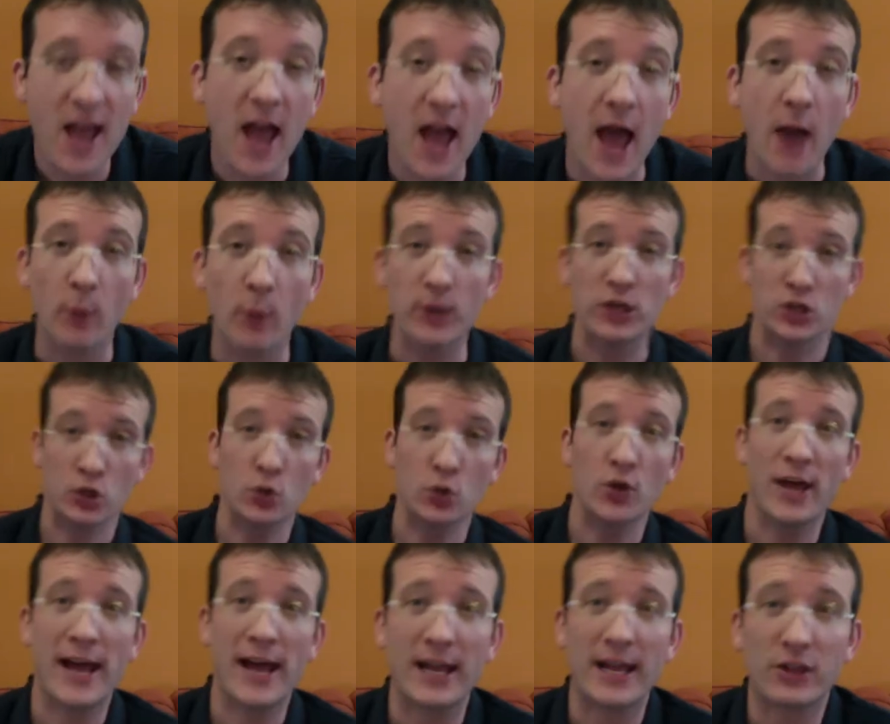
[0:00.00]
And we do
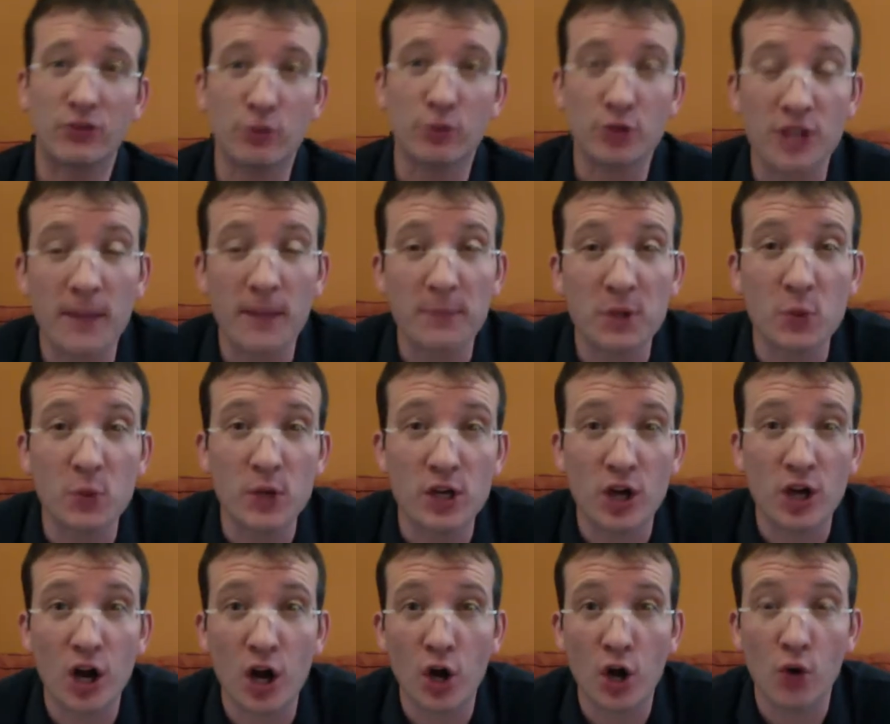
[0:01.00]
that through something we
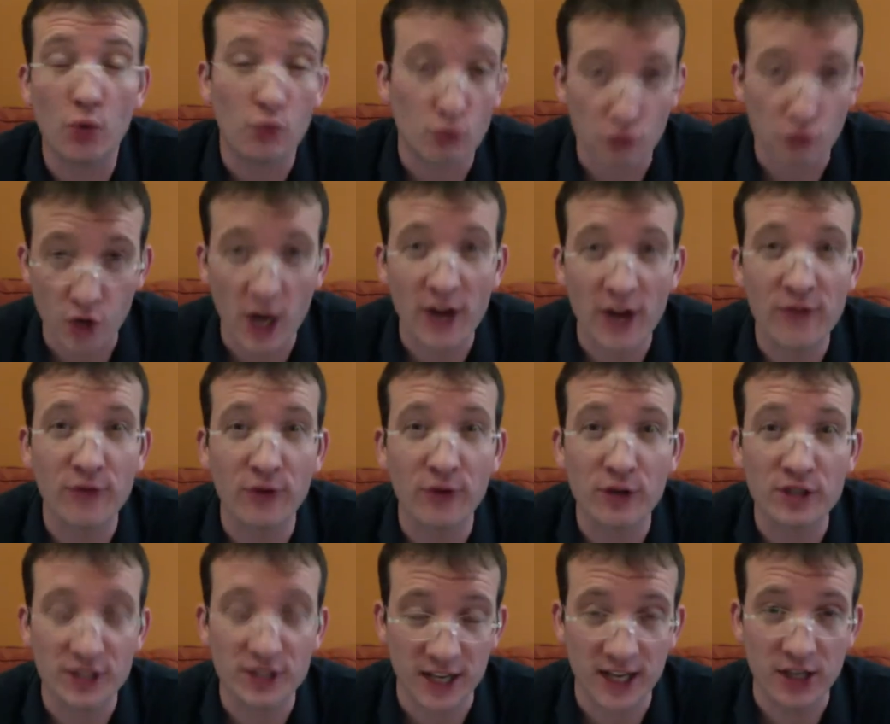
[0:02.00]
call
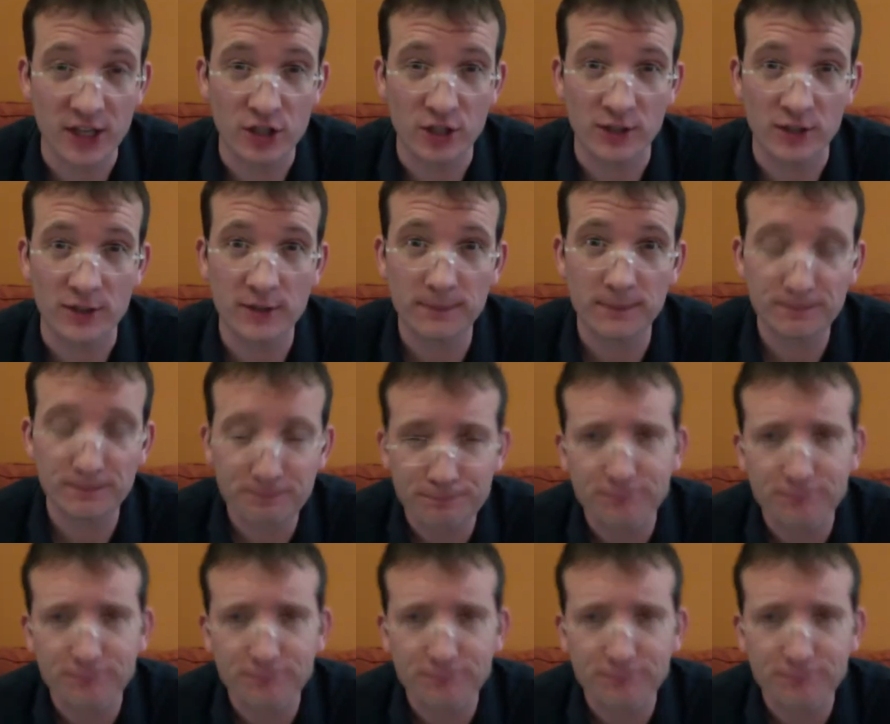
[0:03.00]
Runversations.